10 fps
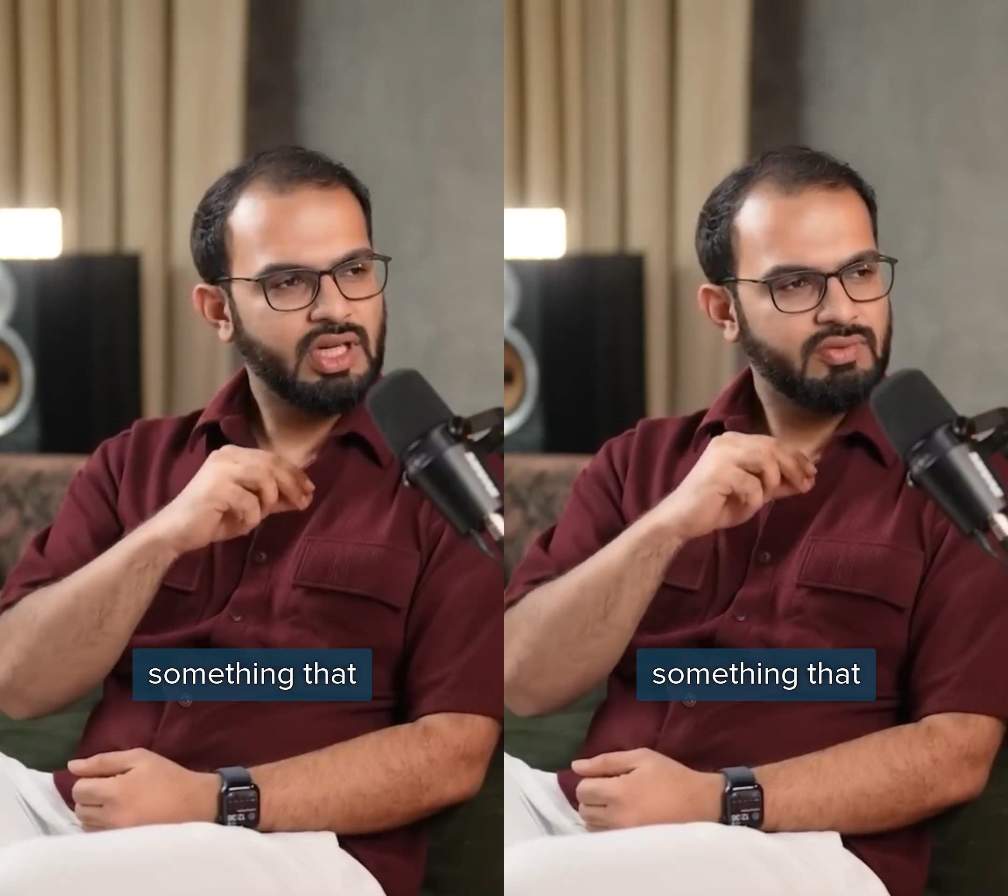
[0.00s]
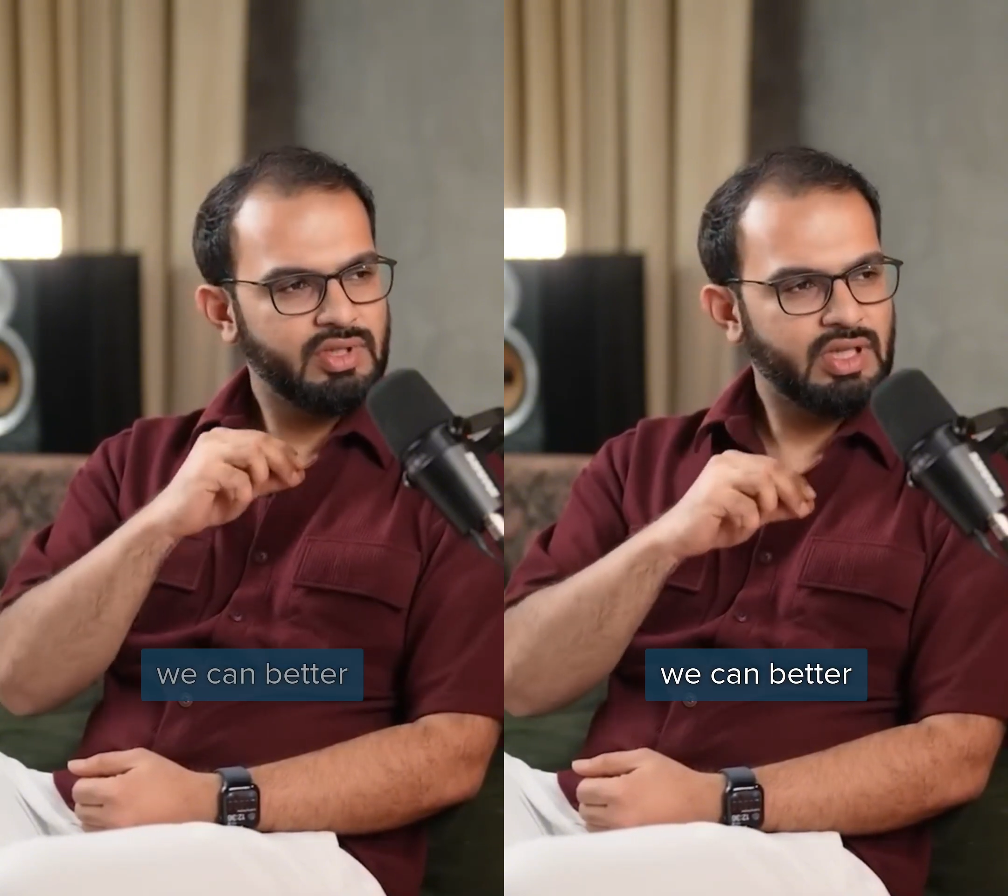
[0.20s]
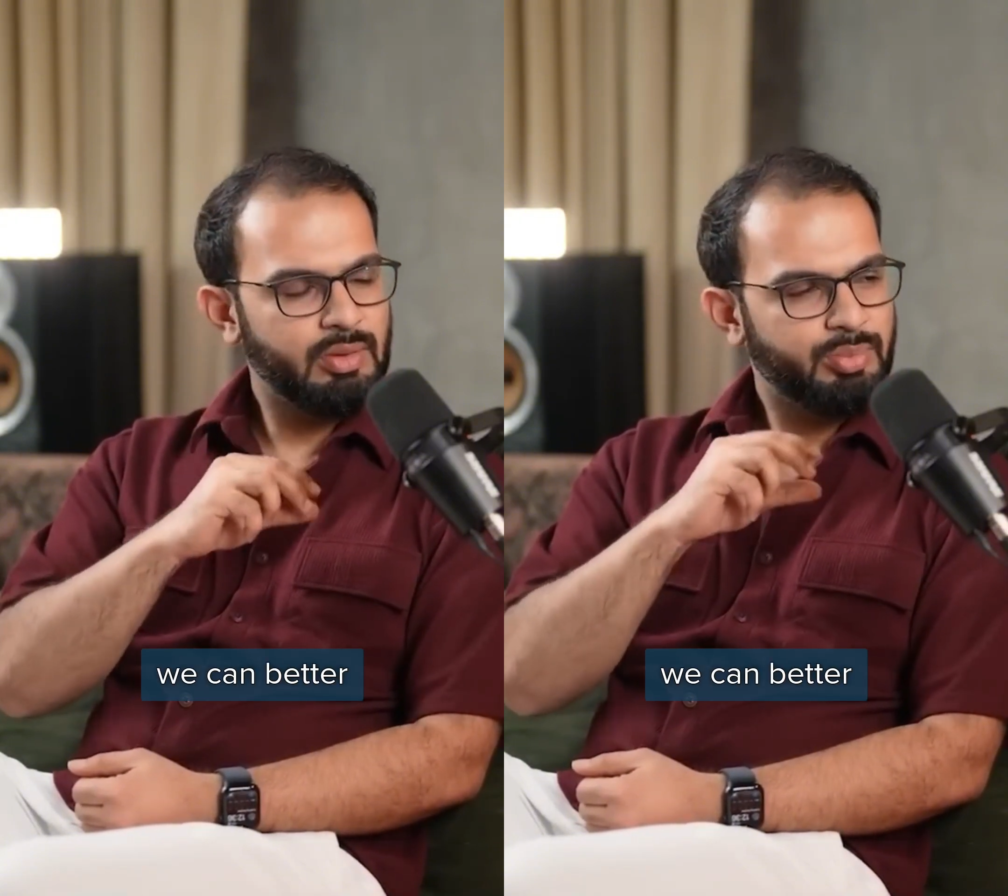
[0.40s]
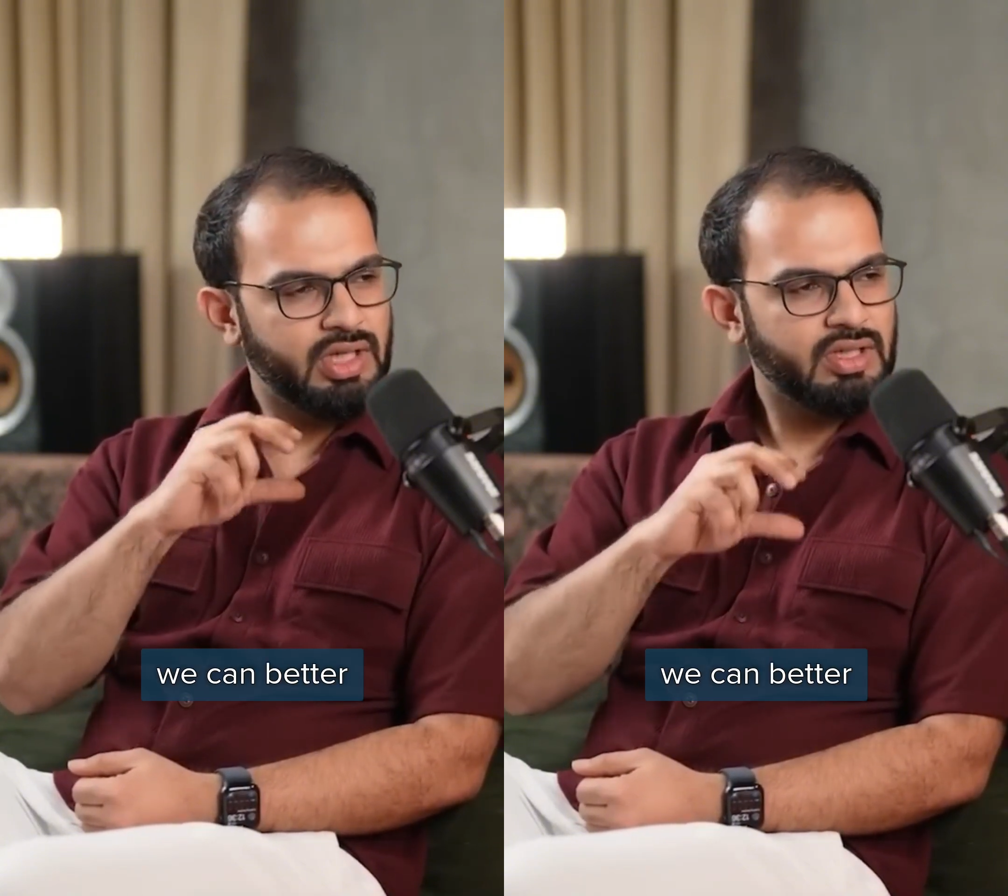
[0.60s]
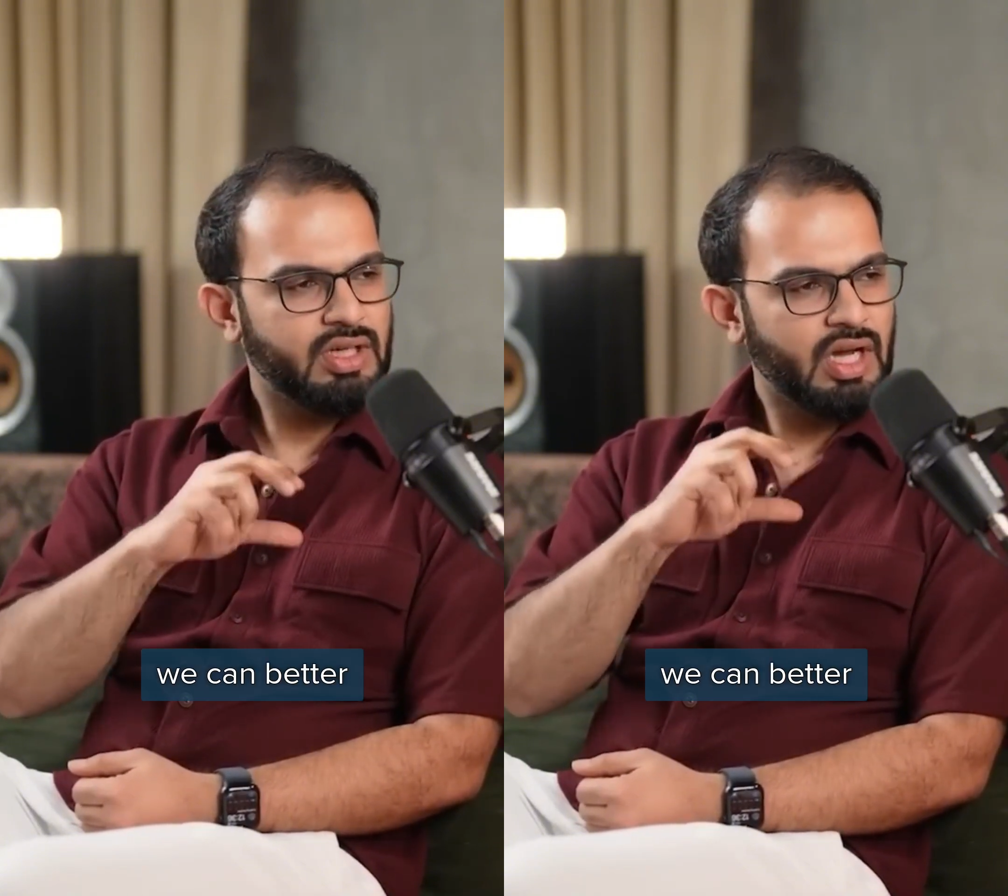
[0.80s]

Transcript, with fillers: that we can better